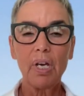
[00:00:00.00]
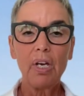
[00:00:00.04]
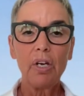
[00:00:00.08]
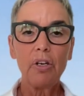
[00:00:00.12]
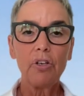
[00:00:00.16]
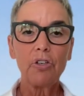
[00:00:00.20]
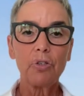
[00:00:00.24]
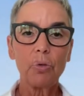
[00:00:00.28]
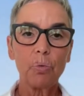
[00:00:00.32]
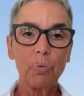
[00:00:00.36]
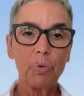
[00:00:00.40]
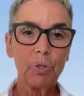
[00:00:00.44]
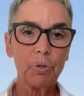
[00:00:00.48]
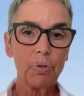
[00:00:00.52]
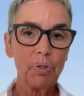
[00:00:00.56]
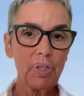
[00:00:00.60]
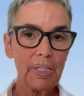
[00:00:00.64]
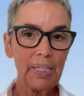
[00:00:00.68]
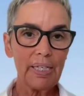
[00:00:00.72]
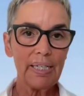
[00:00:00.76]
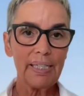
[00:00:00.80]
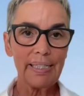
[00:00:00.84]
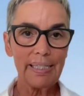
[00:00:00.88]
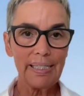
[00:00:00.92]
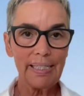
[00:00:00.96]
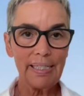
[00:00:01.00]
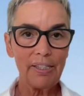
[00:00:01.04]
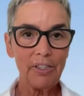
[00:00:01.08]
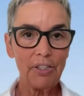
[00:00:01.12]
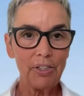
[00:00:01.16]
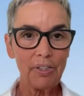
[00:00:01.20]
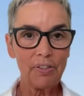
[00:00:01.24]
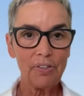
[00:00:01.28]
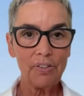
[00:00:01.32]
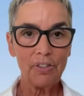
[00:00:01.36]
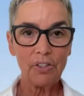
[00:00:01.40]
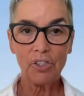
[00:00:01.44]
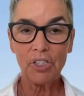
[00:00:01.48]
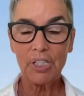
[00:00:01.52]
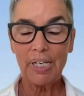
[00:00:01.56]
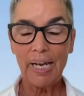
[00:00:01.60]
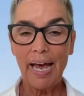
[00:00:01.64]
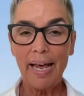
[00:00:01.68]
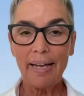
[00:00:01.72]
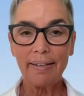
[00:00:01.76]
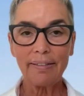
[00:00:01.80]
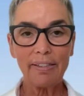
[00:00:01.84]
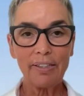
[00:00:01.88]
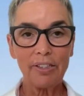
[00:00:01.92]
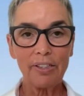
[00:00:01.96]
So what organizations are
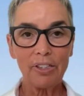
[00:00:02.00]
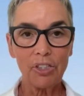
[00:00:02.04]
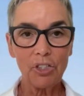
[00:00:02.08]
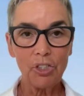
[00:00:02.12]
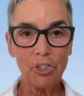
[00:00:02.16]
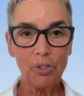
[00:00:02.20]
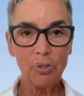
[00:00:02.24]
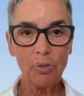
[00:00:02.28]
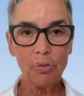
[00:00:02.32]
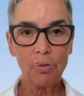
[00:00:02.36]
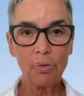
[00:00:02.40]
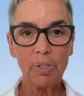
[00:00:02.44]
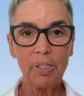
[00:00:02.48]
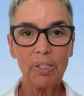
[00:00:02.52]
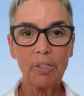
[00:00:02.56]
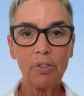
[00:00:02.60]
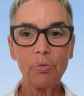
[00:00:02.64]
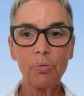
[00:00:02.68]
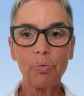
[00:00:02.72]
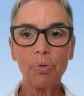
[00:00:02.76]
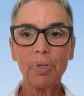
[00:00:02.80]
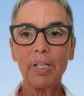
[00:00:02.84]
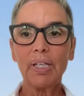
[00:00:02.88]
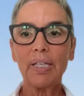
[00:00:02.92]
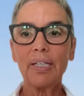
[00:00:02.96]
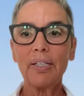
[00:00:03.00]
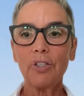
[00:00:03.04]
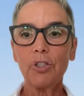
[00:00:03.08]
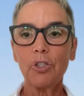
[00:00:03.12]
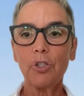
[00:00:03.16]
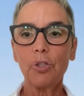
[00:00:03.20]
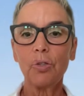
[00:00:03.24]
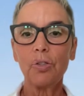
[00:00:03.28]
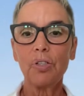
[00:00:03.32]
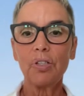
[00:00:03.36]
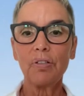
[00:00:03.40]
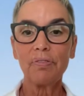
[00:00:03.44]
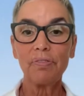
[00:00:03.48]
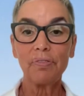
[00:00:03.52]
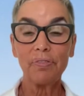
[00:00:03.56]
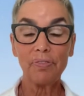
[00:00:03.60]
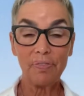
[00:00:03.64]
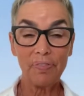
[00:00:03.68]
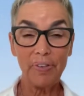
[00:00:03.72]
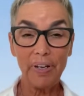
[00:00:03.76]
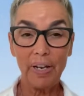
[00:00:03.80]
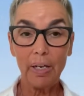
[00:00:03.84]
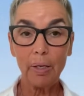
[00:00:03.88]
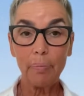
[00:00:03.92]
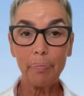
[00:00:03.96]
tasked to do is really to
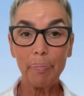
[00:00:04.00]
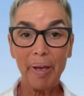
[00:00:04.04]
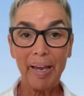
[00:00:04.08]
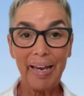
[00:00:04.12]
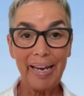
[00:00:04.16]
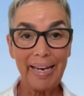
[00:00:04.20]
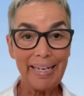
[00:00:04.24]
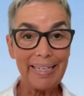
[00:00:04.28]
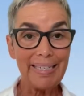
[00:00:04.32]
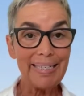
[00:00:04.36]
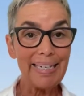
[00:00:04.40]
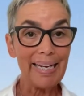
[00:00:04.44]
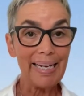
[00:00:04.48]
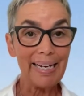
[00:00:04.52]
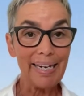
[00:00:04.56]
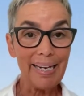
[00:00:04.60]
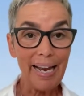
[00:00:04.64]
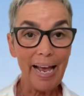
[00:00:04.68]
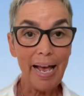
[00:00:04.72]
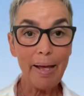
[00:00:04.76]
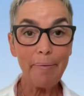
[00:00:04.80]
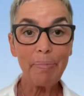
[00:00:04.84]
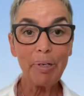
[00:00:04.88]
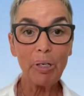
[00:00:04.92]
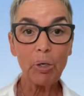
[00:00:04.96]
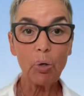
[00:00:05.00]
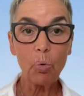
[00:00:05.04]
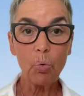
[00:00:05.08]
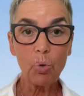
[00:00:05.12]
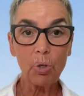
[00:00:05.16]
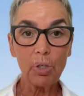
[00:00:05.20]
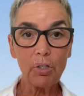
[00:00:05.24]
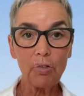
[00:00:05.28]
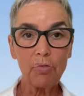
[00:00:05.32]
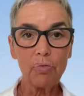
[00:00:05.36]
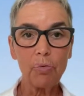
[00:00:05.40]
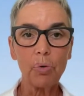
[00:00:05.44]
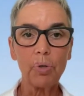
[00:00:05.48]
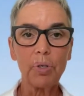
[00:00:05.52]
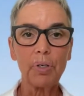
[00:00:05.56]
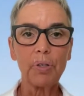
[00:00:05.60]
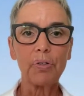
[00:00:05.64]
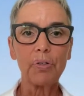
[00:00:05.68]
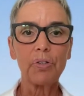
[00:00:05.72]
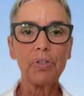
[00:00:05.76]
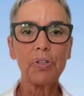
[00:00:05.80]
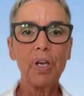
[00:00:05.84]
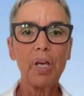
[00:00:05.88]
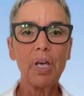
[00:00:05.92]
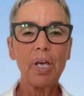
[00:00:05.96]
develop a dynamic
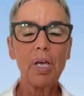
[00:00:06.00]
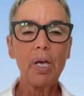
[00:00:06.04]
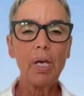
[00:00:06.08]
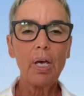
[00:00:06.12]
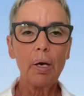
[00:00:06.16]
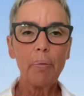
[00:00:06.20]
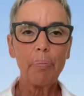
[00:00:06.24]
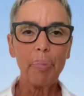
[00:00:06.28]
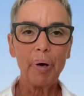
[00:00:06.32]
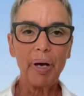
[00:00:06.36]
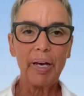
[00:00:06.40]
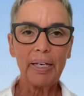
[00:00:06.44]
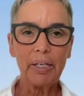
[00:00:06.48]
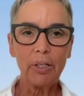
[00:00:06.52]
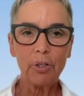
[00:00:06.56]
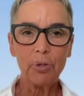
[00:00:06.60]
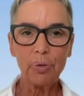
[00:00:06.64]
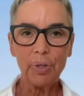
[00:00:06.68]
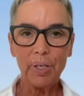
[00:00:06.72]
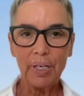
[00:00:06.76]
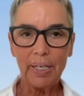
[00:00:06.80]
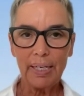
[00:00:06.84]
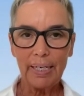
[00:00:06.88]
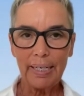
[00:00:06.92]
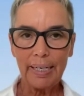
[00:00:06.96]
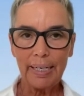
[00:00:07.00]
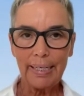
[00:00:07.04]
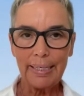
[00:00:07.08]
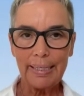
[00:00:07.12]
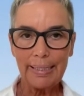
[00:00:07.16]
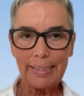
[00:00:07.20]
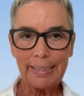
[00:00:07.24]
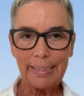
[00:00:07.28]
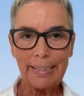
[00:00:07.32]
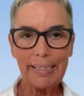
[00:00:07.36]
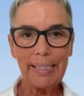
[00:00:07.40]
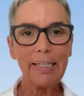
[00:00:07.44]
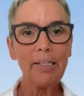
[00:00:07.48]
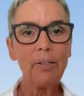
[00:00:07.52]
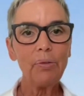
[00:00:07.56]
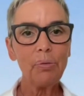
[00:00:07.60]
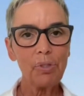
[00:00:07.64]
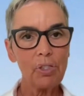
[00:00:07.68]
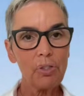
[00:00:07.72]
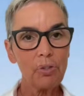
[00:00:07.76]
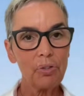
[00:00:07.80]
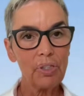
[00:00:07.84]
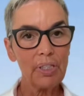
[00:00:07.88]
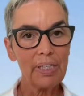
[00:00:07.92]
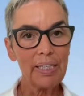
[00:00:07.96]
workforce by creating
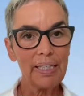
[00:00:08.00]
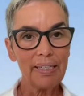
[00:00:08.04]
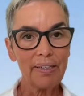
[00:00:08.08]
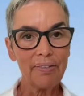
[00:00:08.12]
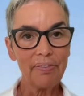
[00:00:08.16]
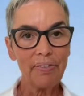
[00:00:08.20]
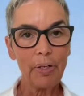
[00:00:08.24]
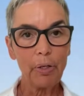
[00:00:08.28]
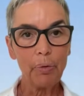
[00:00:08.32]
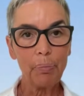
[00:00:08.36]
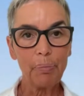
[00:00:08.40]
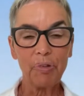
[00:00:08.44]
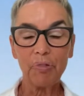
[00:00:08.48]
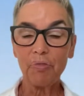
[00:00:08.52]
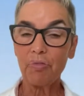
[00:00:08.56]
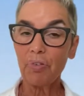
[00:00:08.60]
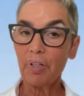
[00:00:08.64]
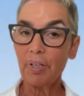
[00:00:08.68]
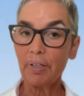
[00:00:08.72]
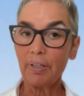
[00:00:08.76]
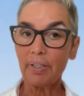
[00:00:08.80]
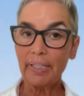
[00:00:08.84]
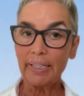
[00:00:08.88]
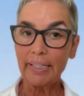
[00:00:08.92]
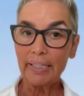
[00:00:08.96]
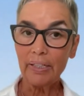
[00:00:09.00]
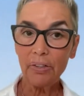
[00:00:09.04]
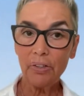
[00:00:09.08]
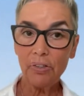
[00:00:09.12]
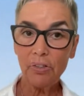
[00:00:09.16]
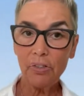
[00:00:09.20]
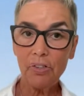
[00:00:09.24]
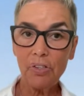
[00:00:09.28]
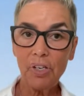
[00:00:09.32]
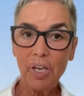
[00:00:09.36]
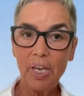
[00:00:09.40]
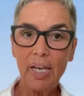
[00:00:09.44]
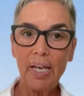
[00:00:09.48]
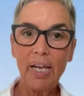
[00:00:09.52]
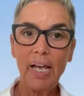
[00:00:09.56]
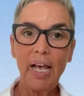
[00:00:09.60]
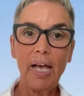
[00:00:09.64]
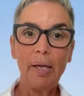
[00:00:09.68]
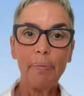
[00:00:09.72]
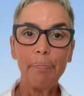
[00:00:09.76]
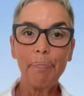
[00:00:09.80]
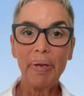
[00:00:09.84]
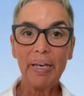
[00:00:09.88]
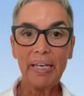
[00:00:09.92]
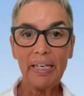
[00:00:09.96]
continuous learning and development for their leaders
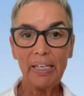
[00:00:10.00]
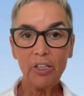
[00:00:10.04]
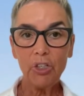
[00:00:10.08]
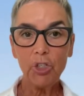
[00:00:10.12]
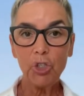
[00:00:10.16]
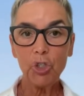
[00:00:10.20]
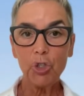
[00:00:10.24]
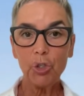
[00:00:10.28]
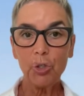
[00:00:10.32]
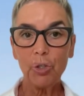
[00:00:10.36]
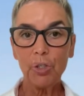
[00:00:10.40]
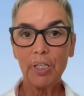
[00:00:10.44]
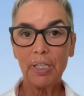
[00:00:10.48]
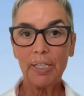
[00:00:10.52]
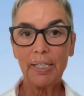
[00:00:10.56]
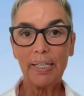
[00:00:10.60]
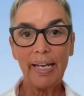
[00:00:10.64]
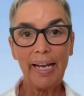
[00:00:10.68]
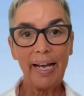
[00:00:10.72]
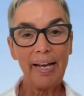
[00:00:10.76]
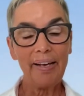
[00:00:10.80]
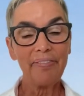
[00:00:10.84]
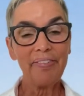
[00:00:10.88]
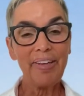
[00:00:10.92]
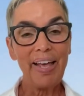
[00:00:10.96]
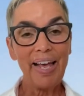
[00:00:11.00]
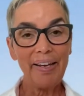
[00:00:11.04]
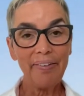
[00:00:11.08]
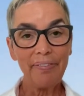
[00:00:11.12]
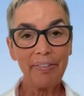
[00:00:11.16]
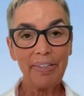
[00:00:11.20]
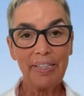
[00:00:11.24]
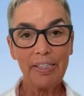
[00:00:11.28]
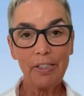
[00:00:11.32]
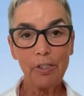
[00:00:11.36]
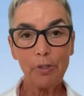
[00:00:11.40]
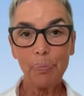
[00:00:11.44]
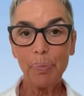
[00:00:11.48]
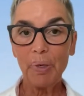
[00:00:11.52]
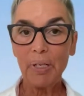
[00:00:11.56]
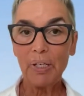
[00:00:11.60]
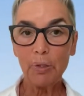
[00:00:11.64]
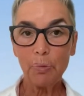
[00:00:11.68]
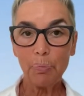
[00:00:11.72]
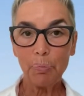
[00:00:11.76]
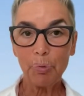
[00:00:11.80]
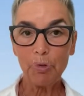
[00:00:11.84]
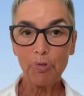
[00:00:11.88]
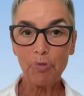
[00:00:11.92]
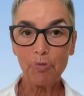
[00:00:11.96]
and making sure that they have
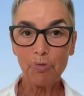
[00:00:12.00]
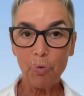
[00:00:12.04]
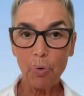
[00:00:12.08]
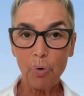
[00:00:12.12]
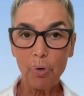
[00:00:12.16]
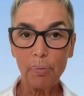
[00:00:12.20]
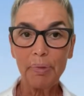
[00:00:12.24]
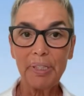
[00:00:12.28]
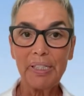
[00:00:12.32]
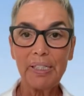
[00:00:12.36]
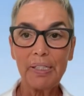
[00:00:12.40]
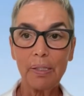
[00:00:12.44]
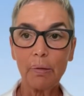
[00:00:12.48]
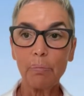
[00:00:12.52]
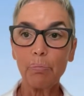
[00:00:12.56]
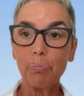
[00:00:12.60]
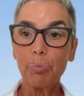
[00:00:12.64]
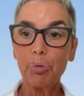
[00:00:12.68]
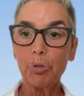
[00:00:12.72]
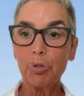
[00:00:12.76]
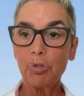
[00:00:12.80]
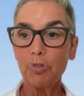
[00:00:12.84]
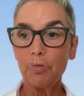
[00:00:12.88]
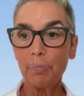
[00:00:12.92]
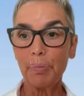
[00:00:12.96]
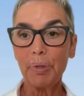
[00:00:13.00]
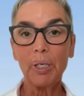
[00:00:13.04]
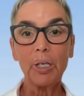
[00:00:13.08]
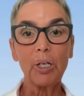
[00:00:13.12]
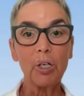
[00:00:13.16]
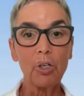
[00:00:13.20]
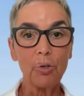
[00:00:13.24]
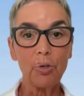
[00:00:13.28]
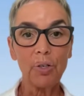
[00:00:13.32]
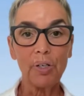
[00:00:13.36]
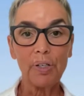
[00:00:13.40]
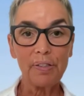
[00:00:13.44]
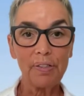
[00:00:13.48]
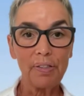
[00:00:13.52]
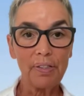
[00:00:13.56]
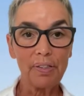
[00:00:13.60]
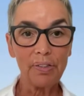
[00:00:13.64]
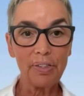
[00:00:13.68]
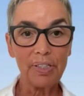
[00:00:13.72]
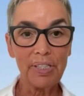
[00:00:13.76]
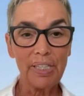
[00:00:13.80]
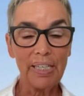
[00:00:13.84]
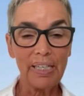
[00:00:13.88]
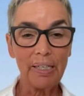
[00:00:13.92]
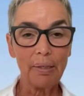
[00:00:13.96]
evidence-based performance improvement across their
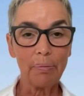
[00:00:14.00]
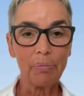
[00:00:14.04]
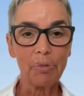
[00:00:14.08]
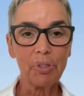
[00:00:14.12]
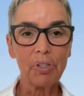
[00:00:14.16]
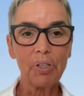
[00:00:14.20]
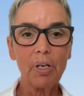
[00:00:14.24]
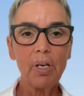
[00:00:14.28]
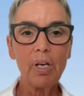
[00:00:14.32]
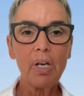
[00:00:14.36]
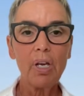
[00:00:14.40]
teams.